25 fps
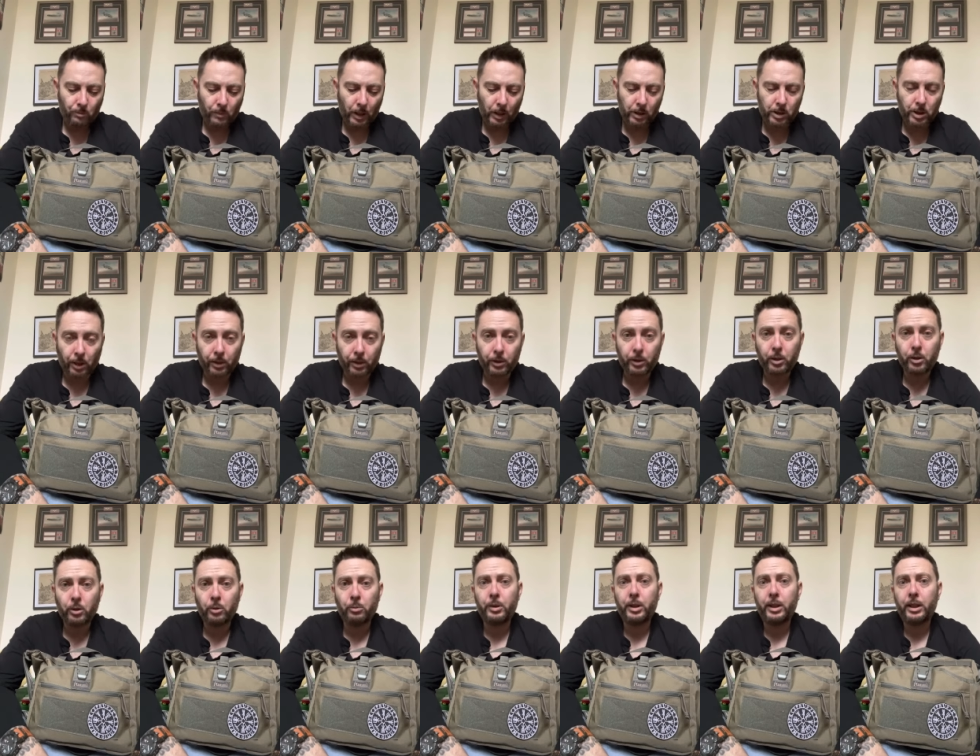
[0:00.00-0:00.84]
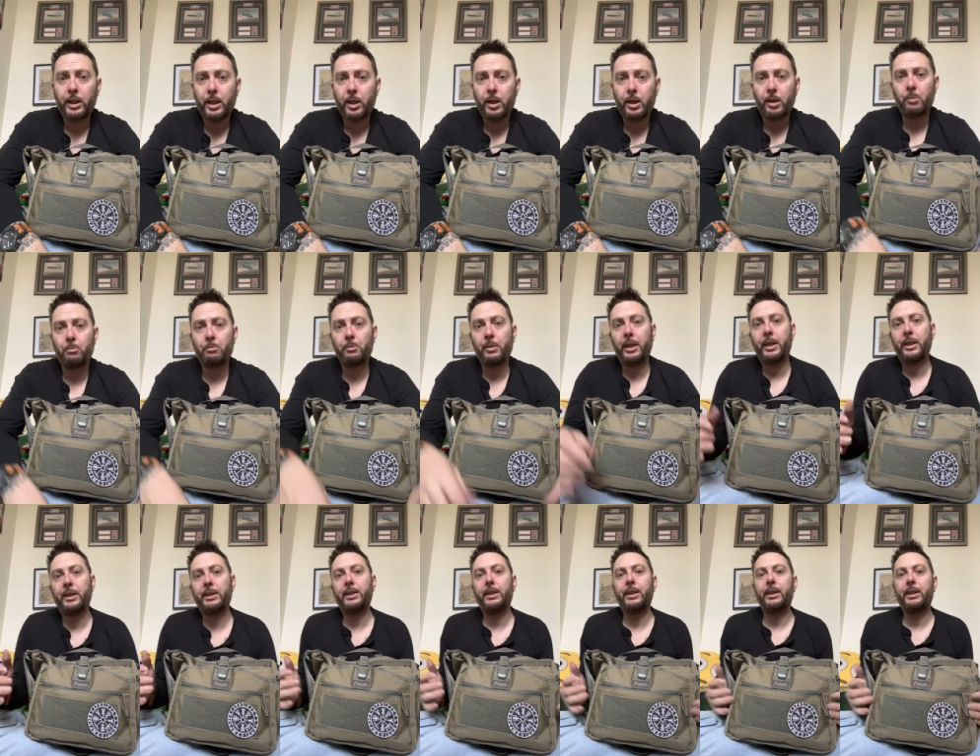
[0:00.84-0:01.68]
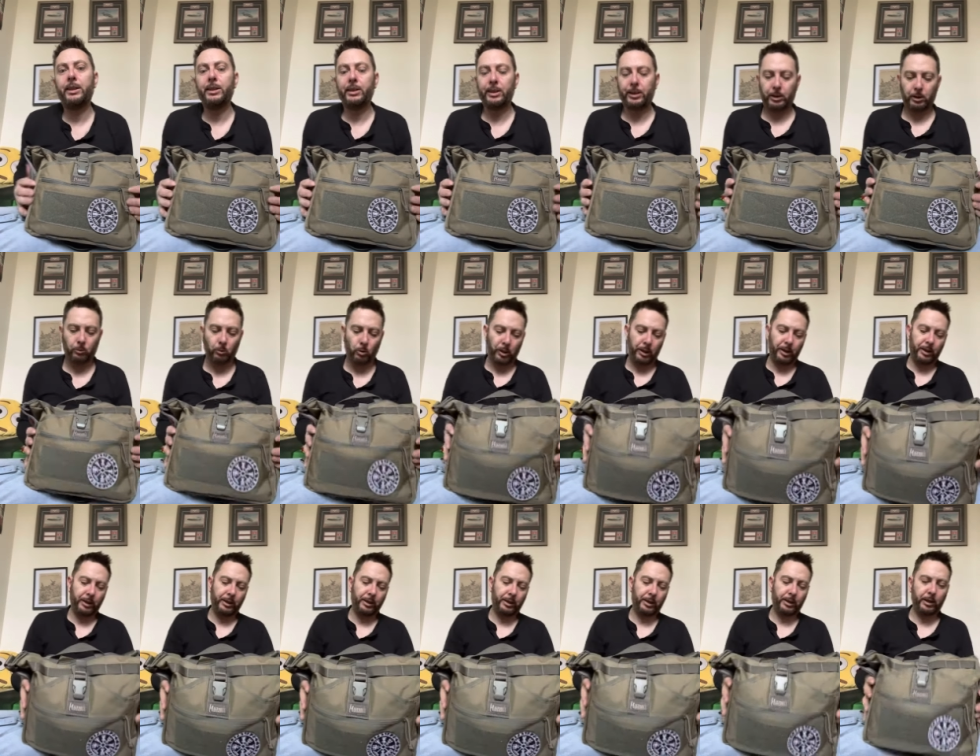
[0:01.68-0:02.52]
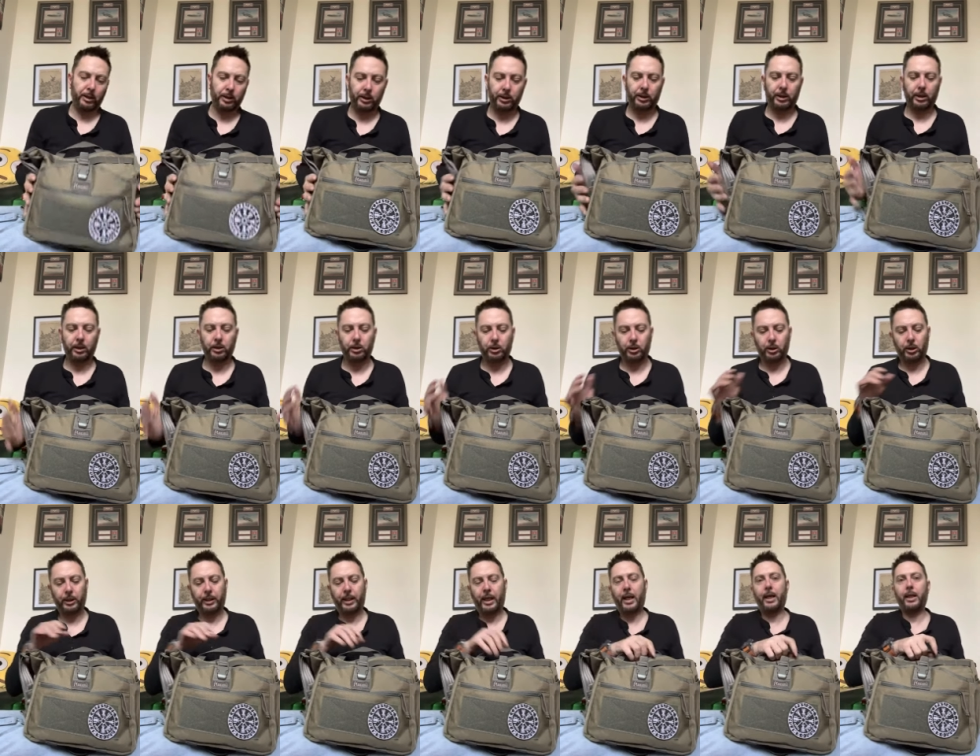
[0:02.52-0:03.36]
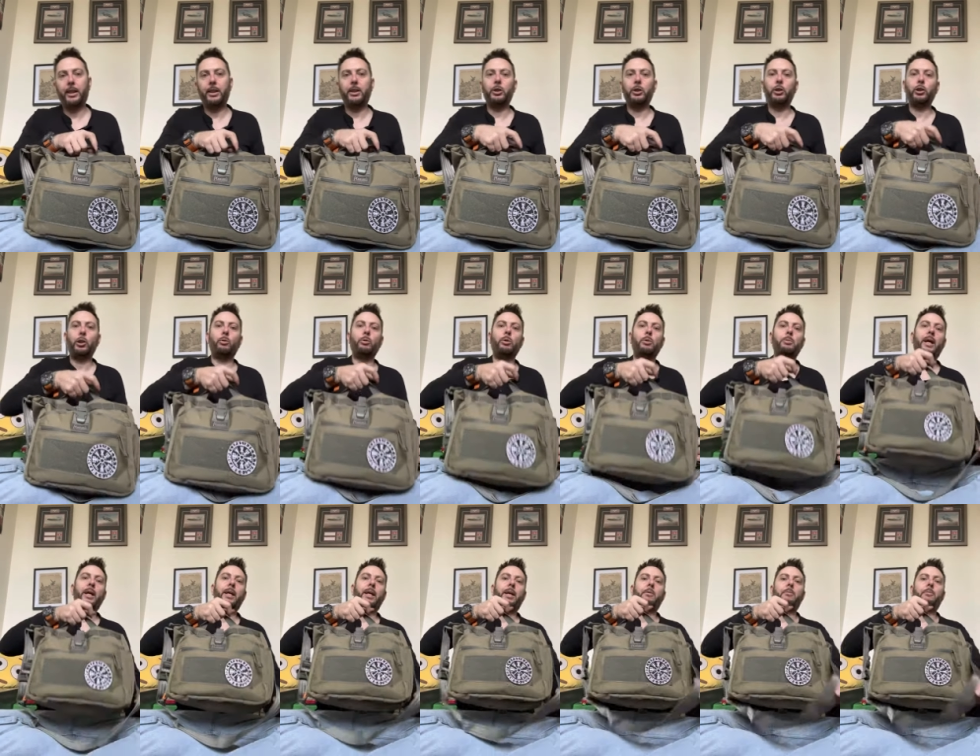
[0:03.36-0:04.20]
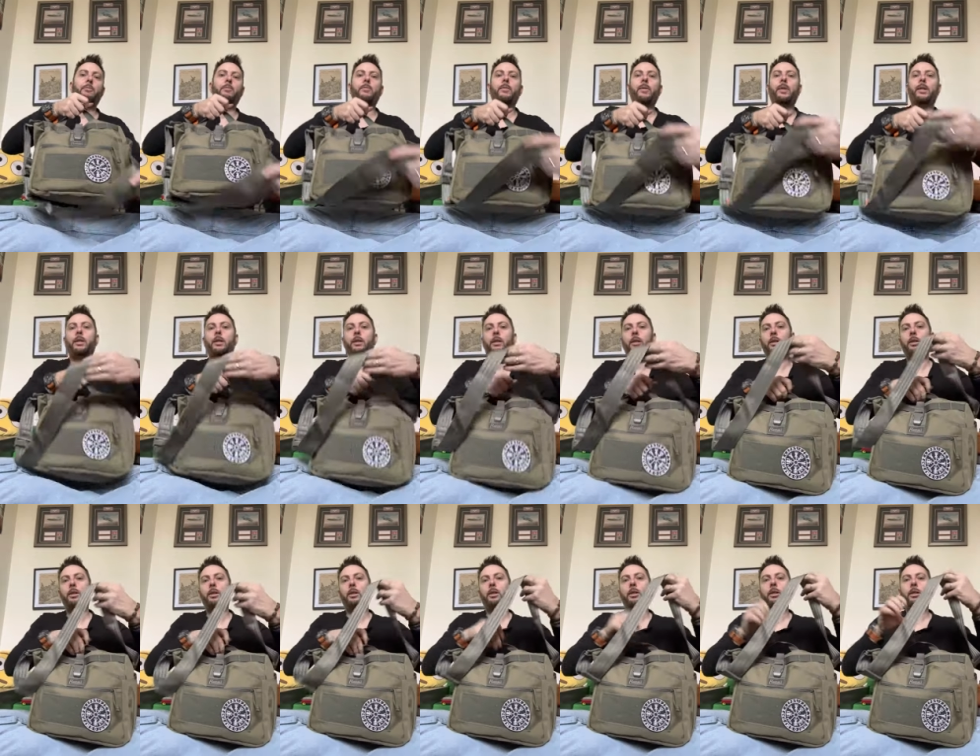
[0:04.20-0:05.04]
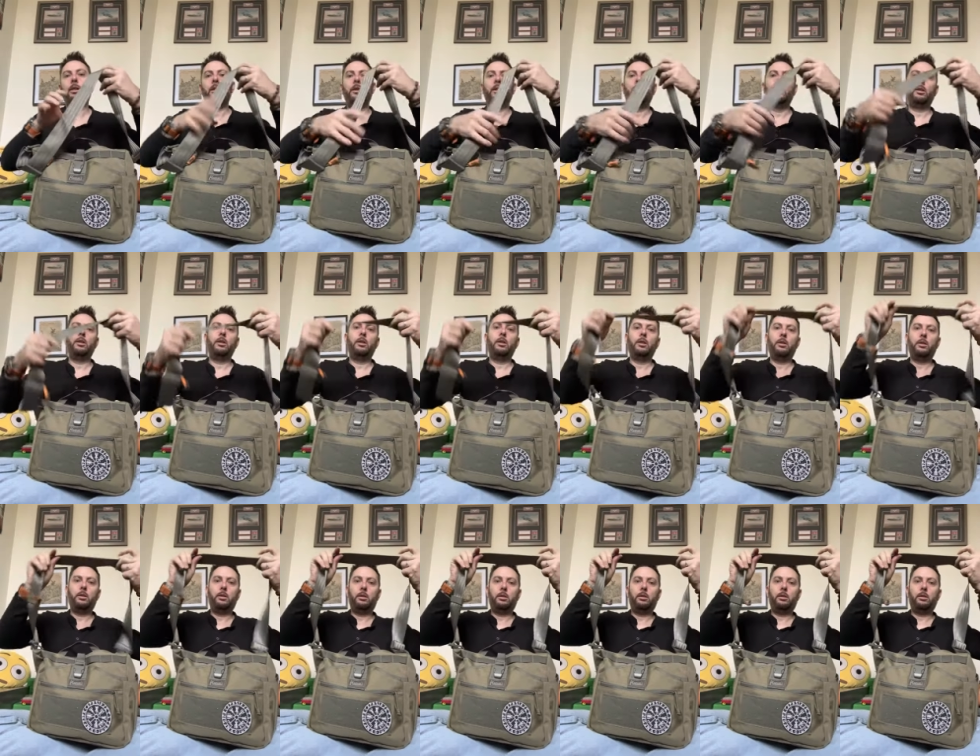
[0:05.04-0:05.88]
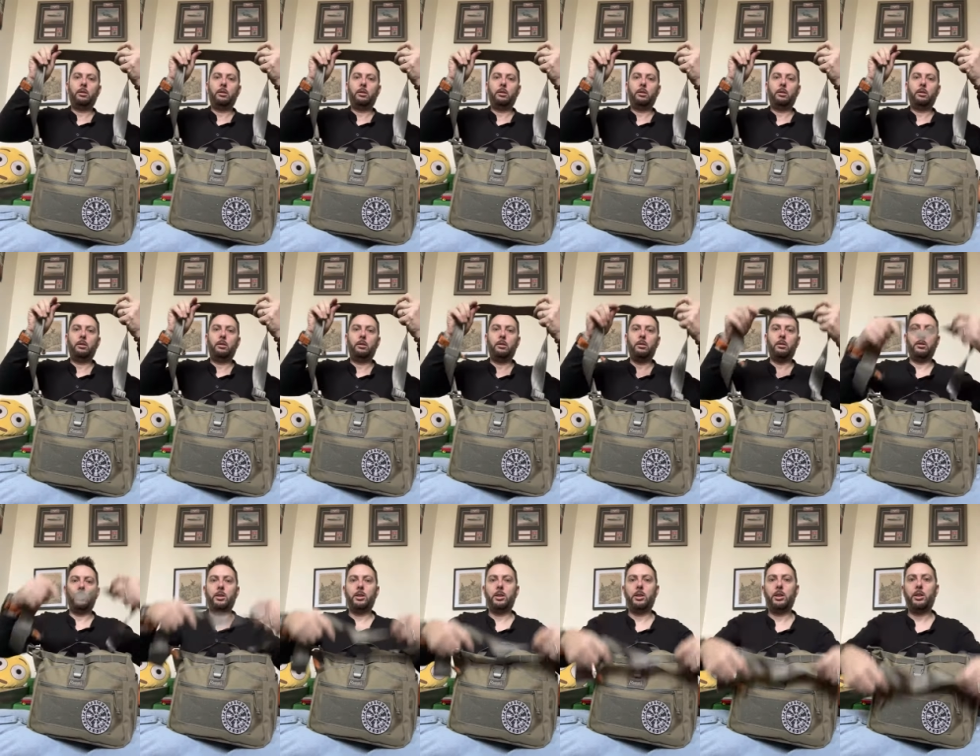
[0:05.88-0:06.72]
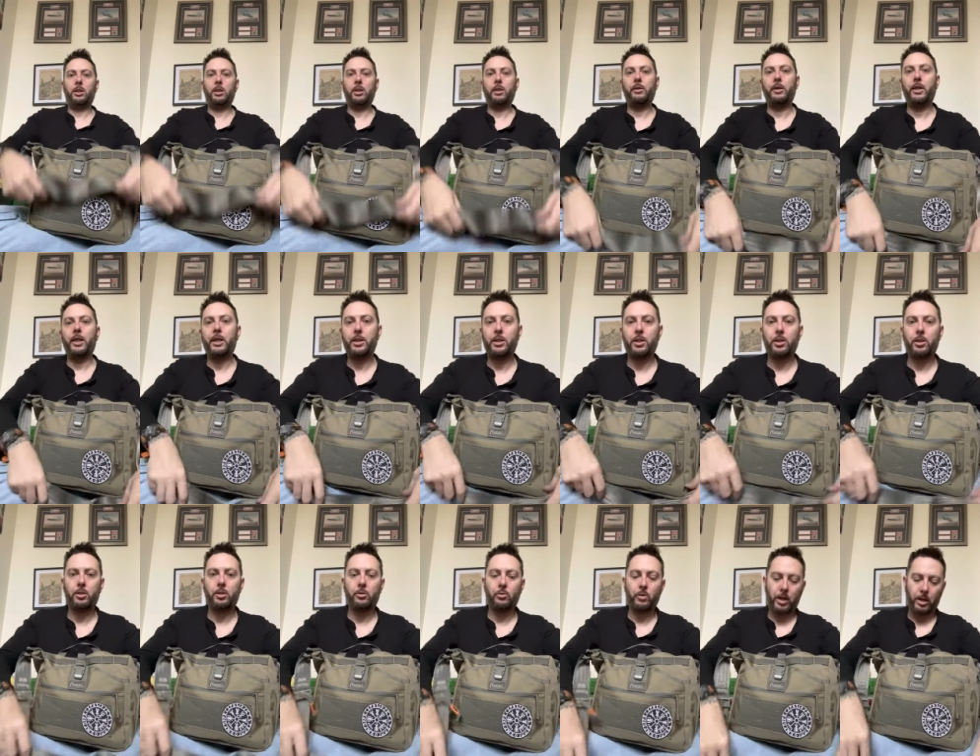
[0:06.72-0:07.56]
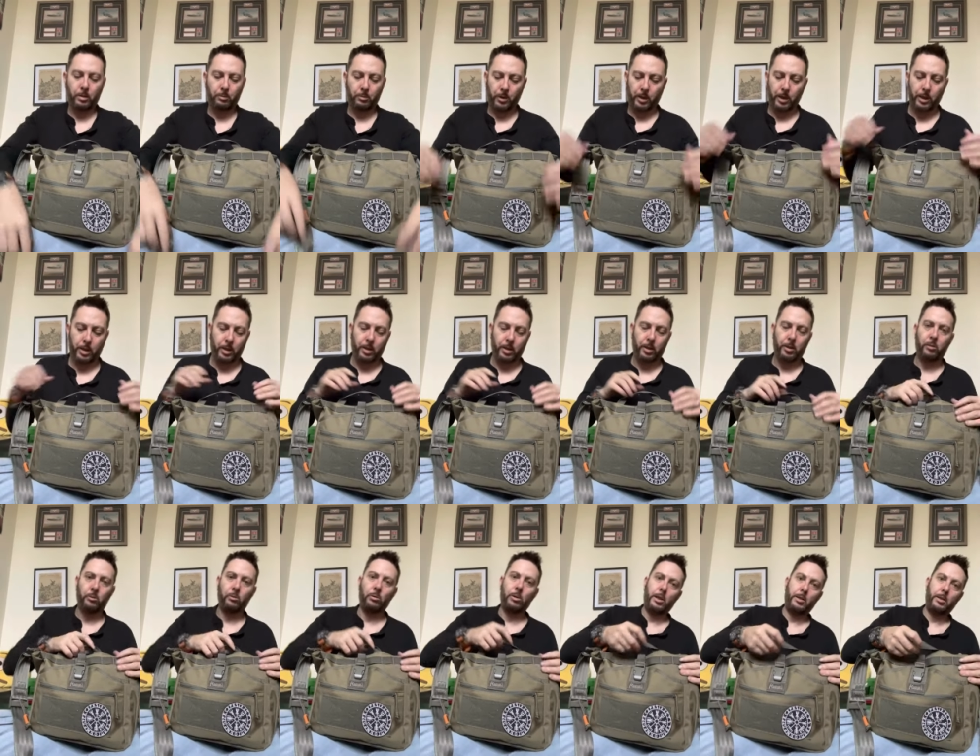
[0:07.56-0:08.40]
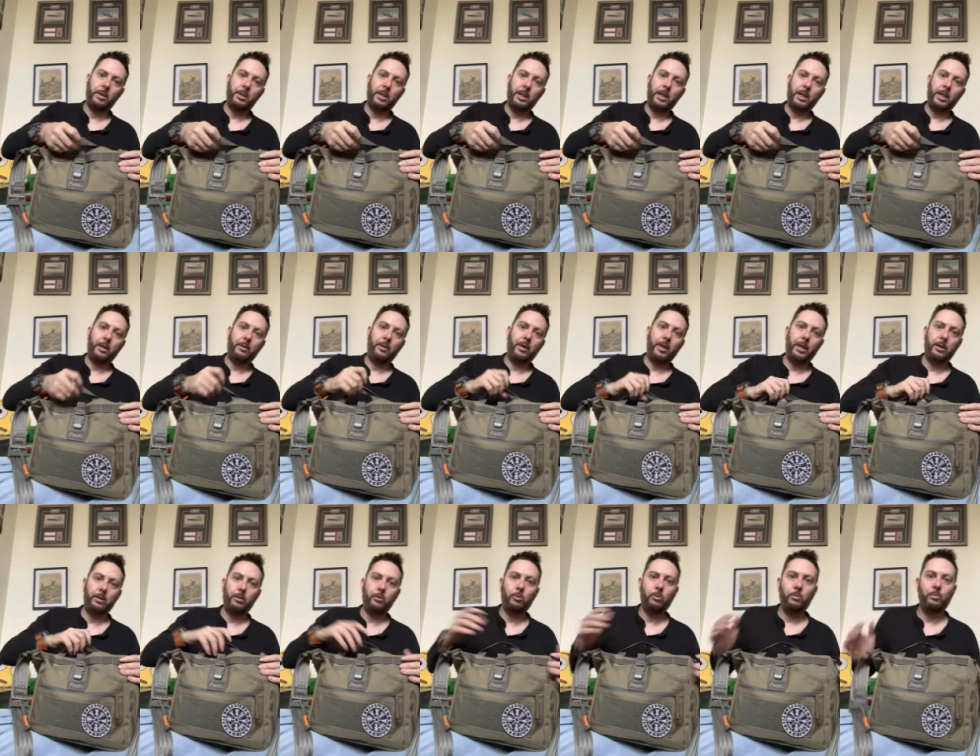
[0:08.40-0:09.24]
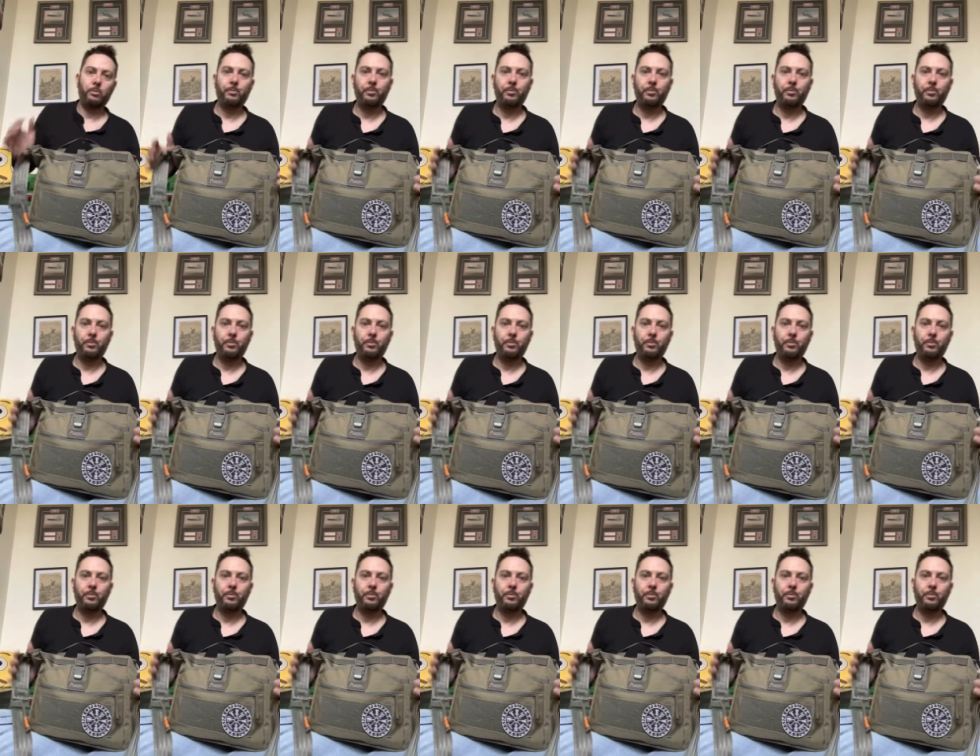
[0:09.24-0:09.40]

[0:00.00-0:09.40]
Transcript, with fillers: So the company that makes this, what is essentially a shoulder bag. As you can see there, it has a strap and it also has a carry handle